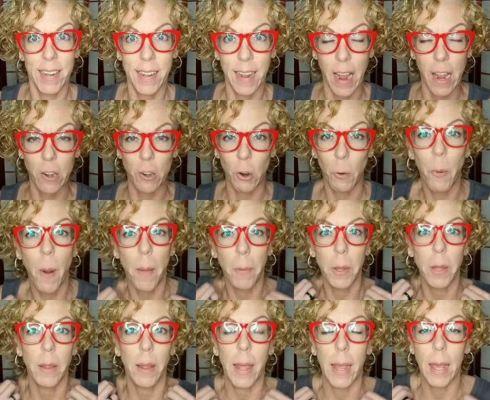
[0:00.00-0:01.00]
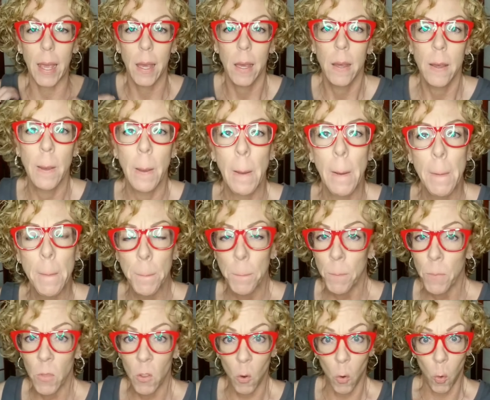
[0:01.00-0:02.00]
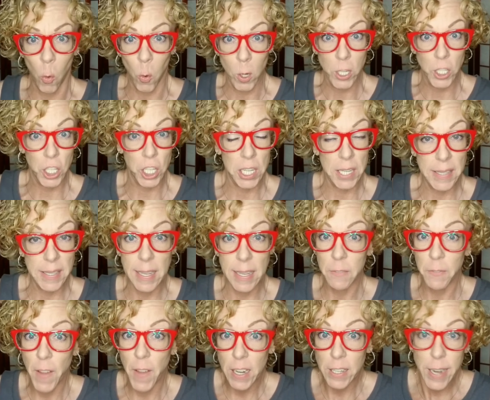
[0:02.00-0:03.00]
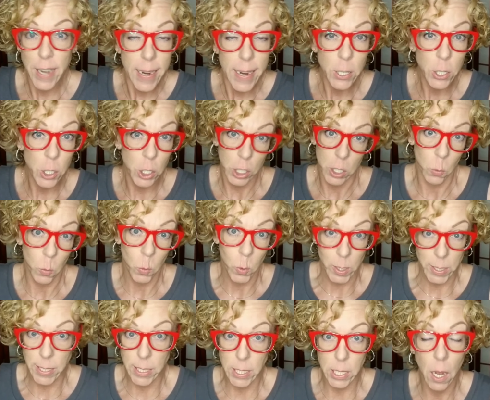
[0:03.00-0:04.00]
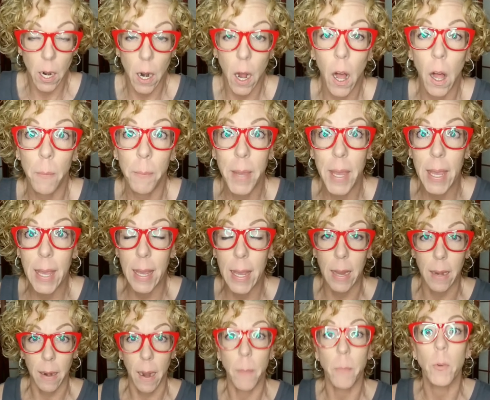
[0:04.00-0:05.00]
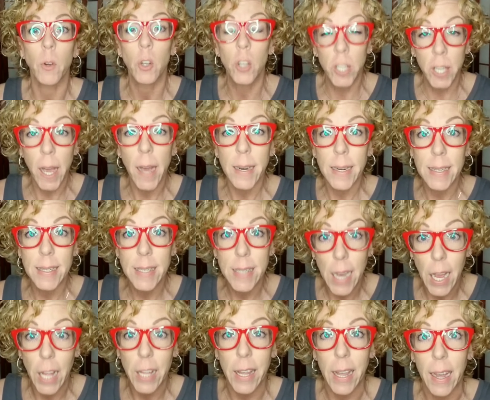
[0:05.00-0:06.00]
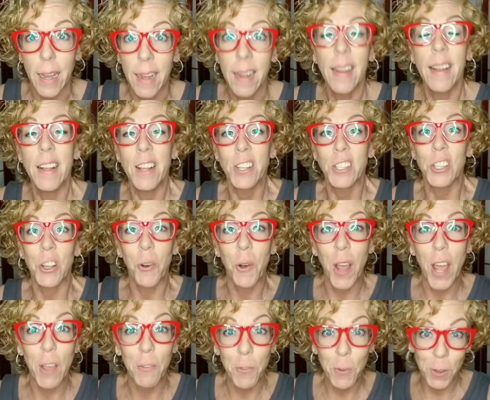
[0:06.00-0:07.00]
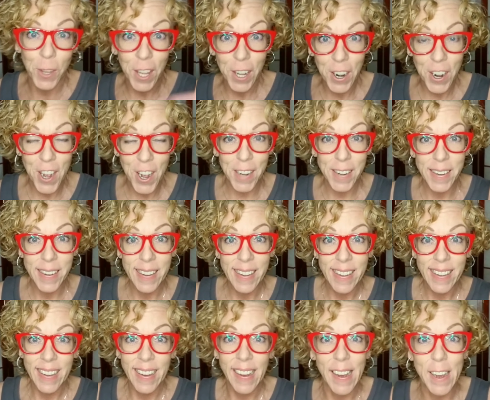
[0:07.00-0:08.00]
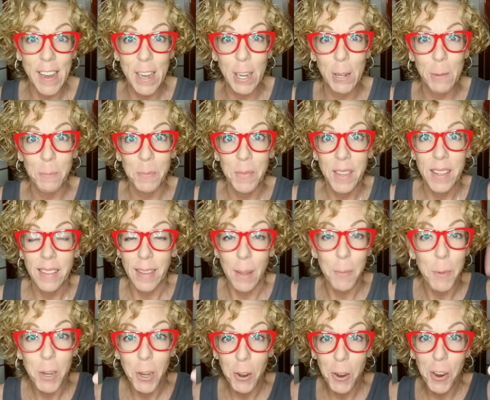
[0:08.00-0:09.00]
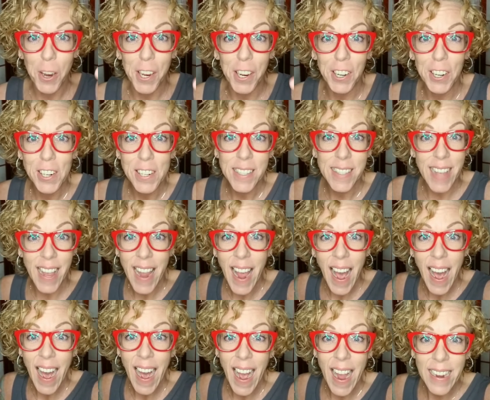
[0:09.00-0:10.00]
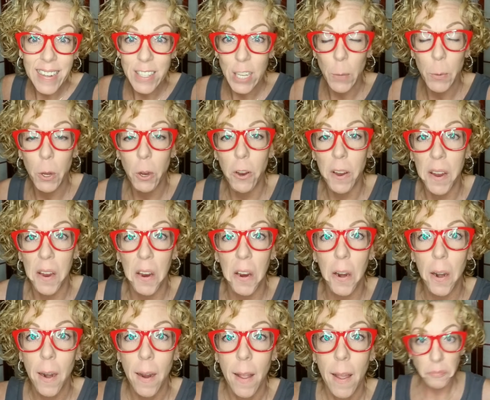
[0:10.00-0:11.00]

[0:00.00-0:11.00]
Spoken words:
And you're probably like, oranges and foundation. What does that all mean? I'm going to tell you. So if you get on, let me know you're here. Say hi. Tell me you're here.